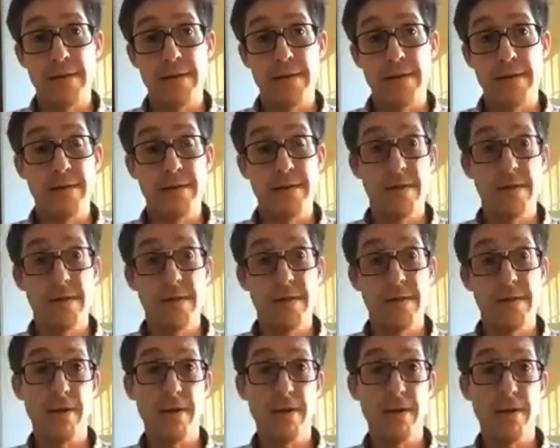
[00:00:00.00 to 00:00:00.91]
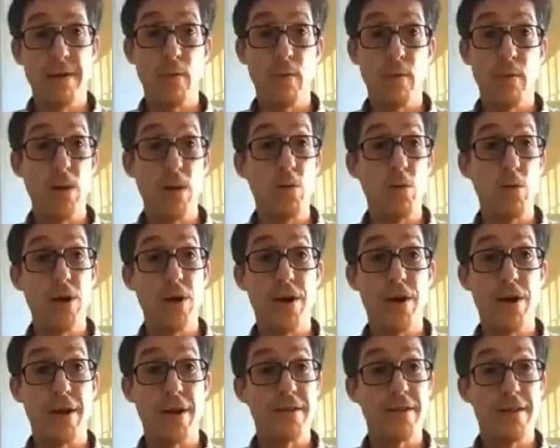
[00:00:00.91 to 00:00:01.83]
yeah, it will
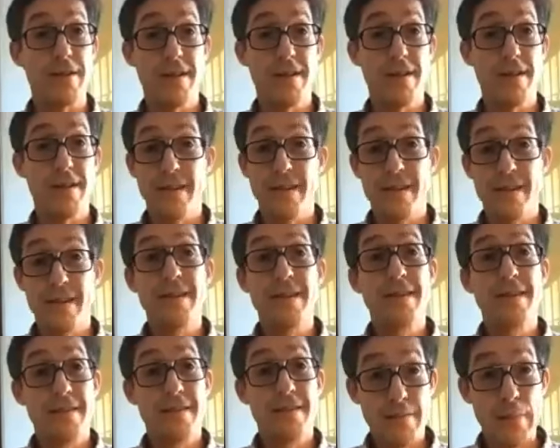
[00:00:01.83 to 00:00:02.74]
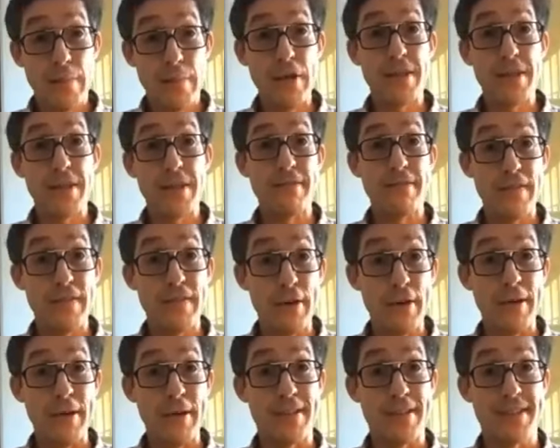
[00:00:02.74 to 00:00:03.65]
work.
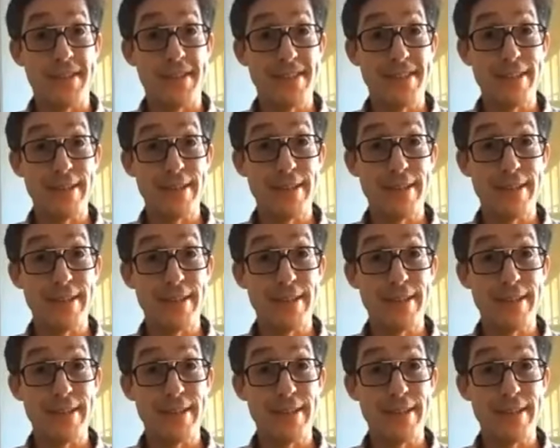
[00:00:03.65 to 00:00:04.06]
Perseverance.